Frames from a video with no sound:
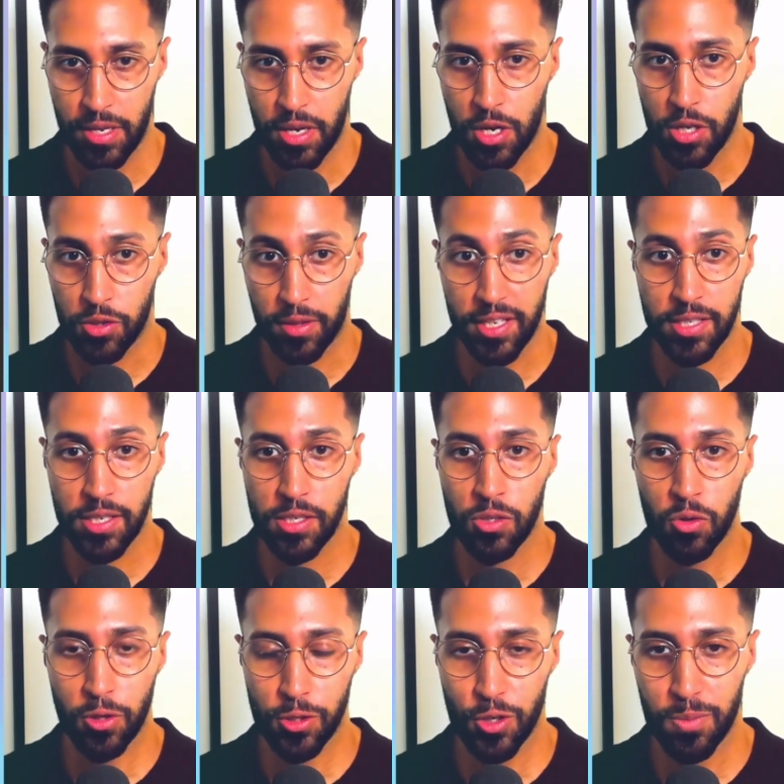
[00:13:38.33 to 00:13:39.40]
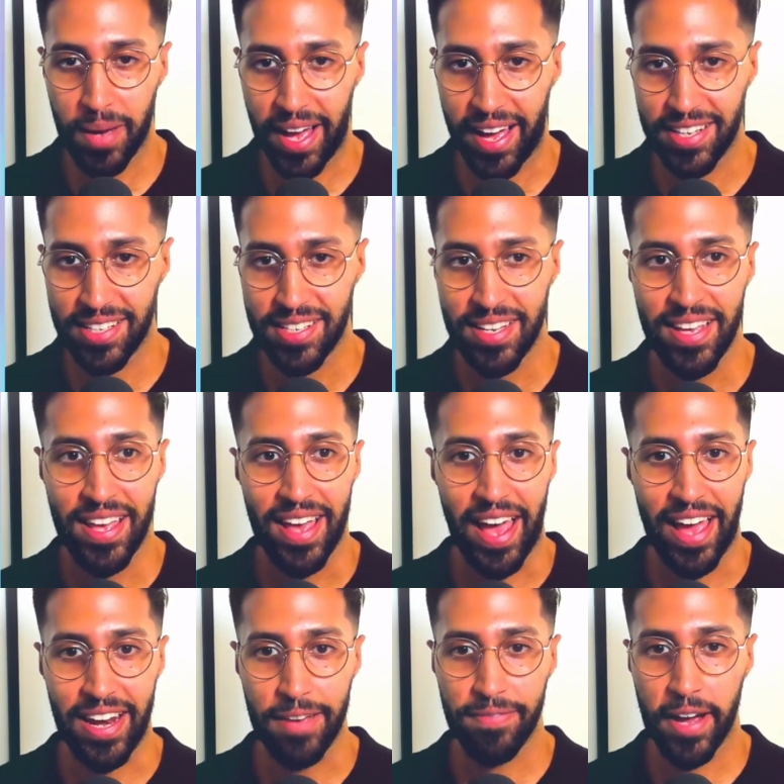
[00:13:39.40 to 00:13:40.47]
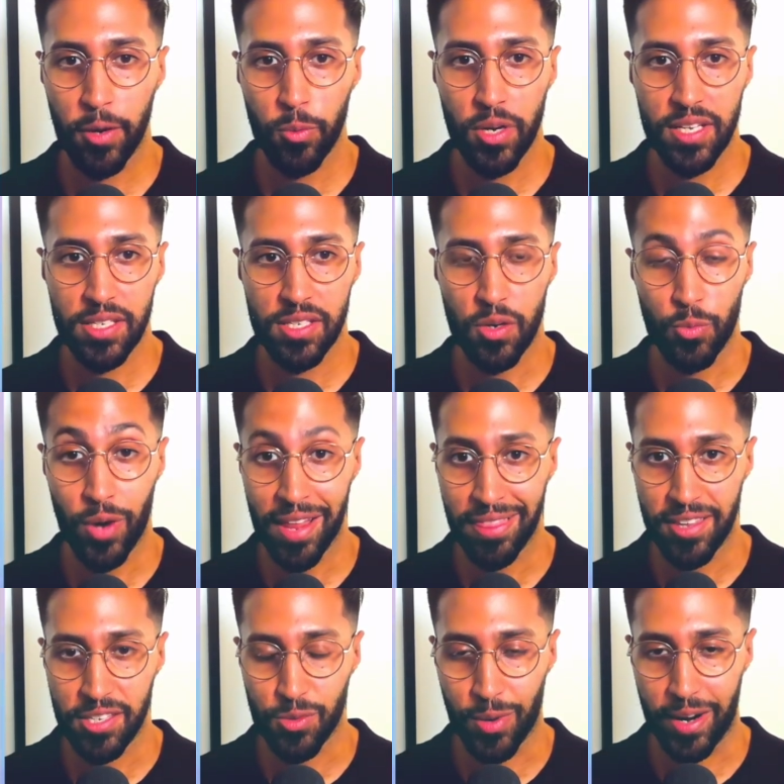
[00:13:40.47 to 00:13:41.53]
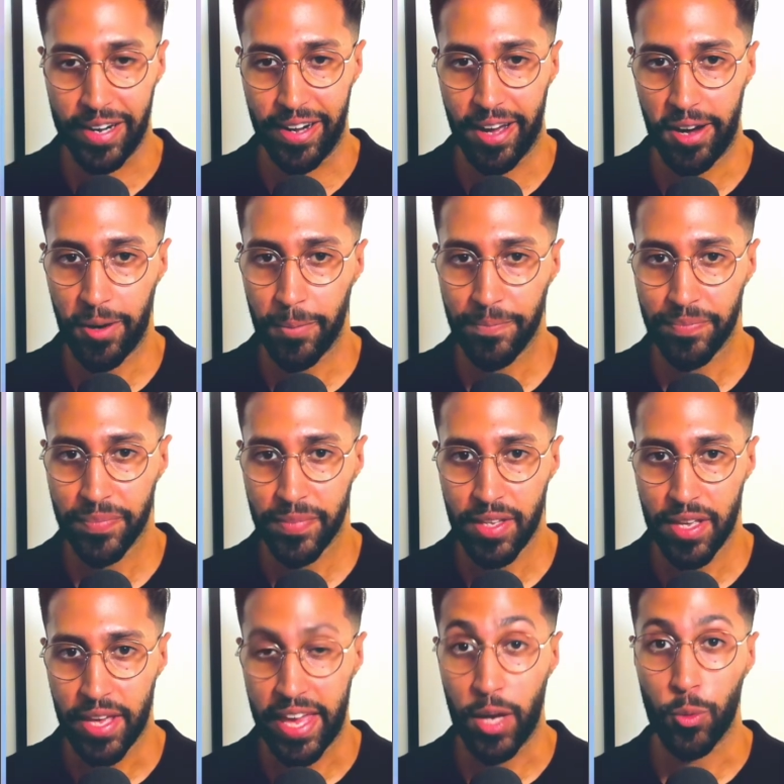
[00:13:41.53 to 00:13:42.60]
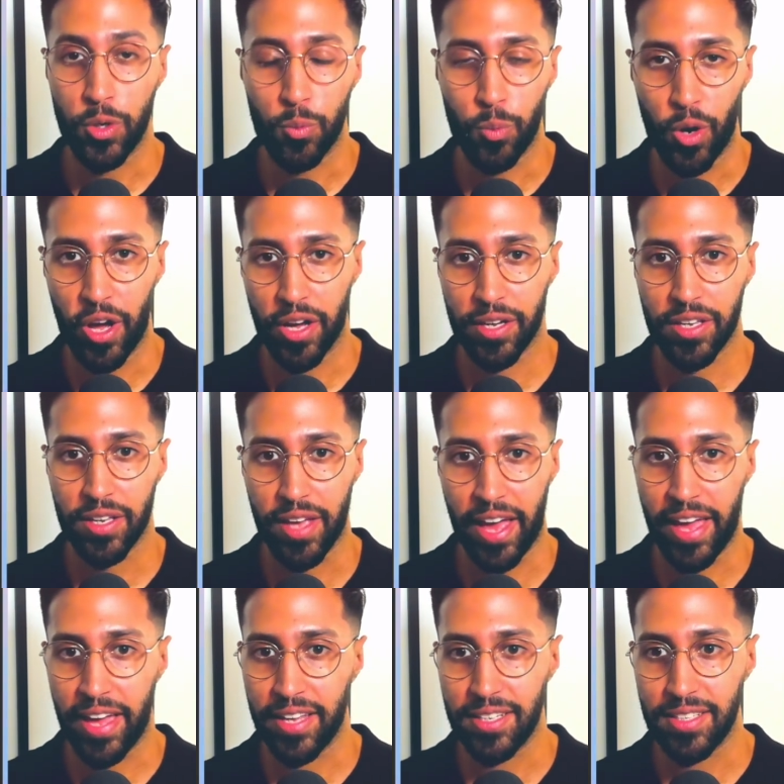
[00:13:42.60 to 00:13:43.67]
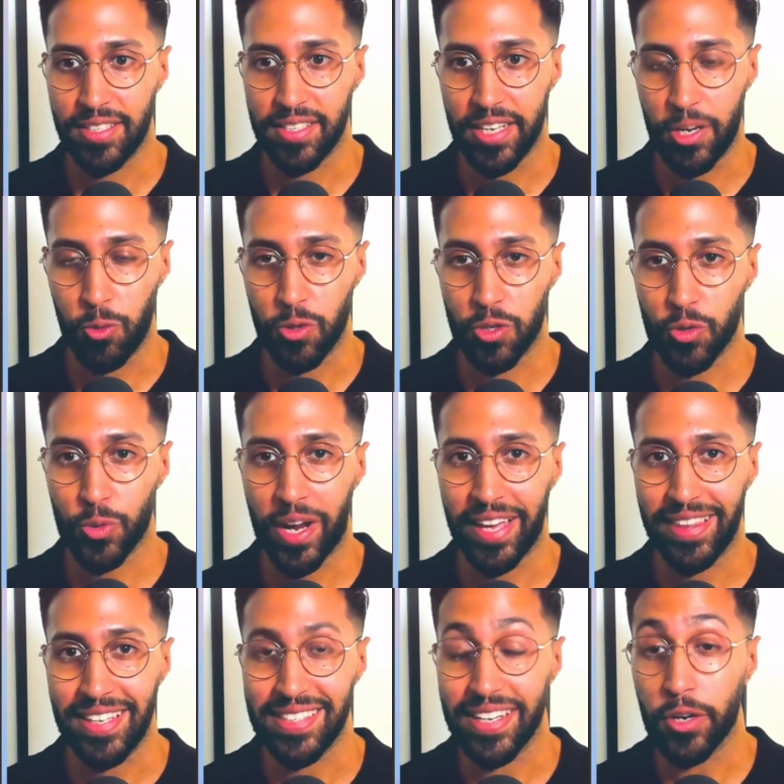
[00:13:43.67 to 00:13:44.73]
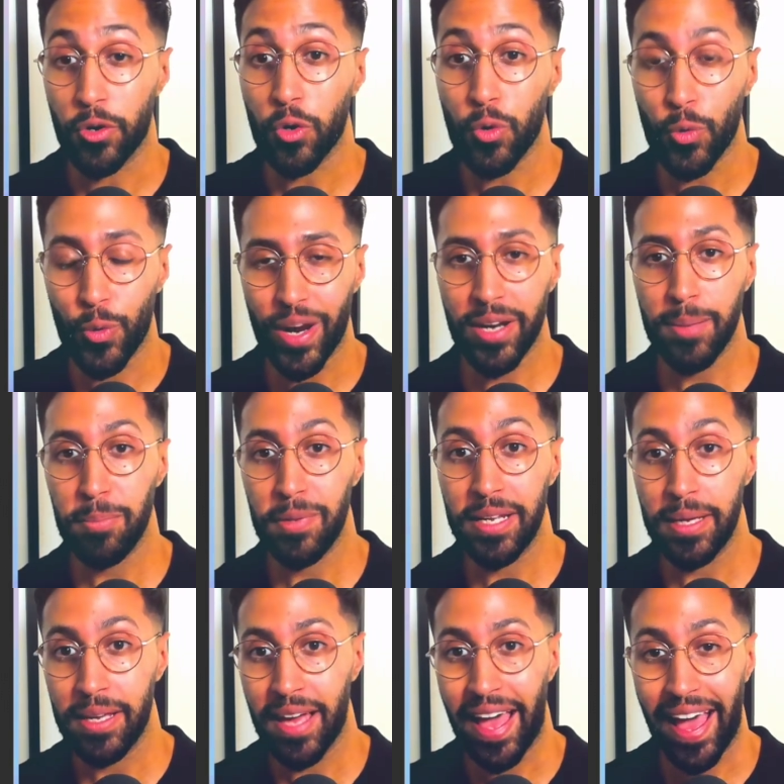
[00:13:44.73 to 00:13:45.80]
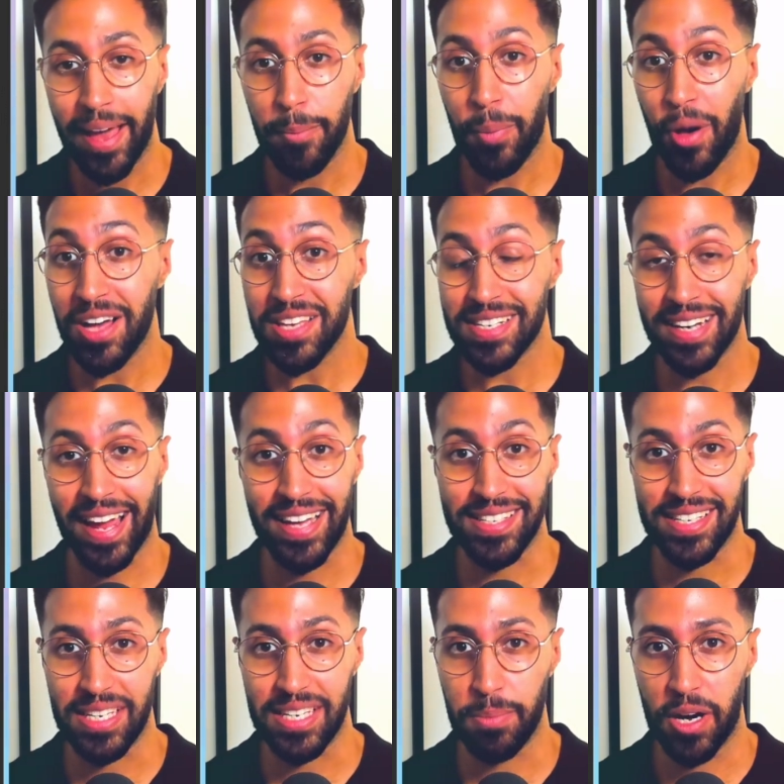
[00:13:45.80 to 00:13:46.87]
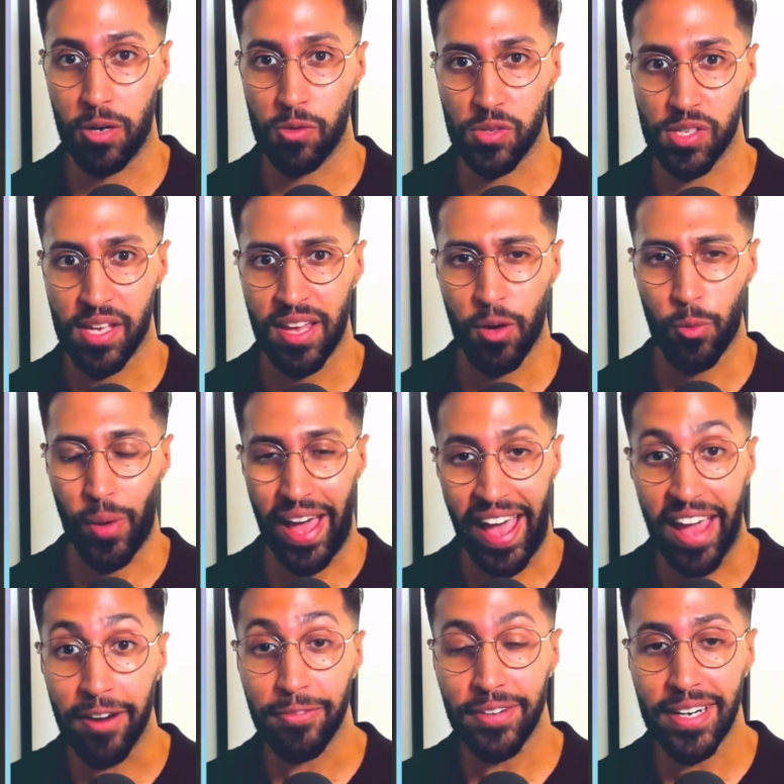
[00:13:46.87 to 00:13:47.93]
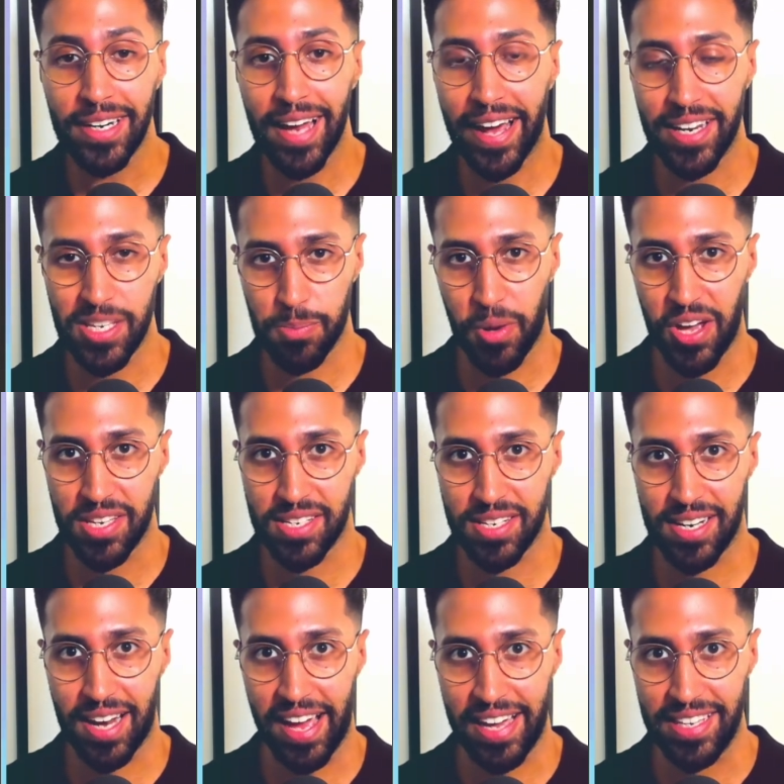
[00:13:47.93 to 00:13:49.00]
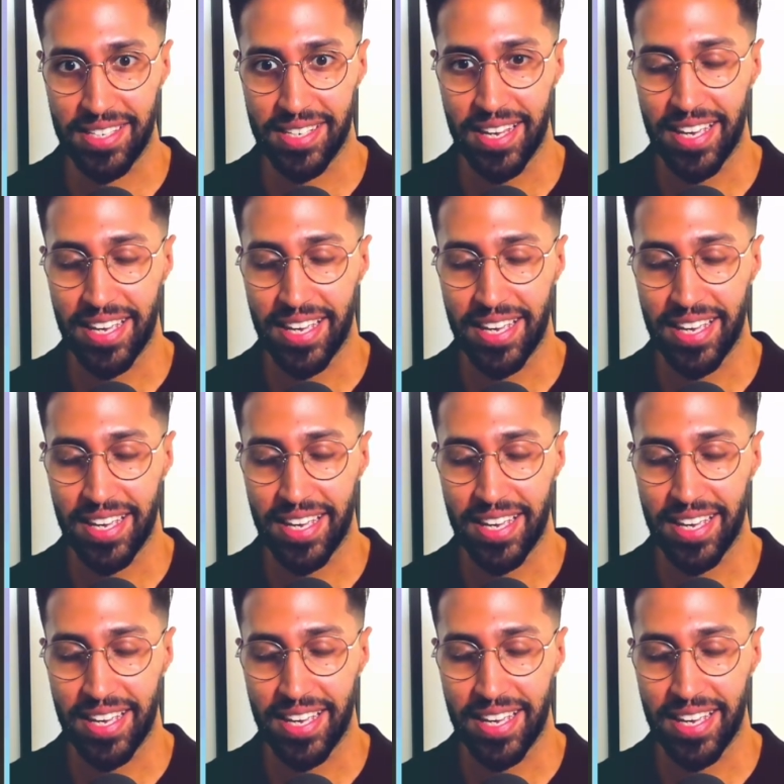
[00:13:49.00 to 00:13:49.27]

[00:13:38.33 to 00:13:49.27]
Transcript: So this is not too bad. And if I were to run this right now, it would work. And it would create these incredibly personalized emails where every line is personalized.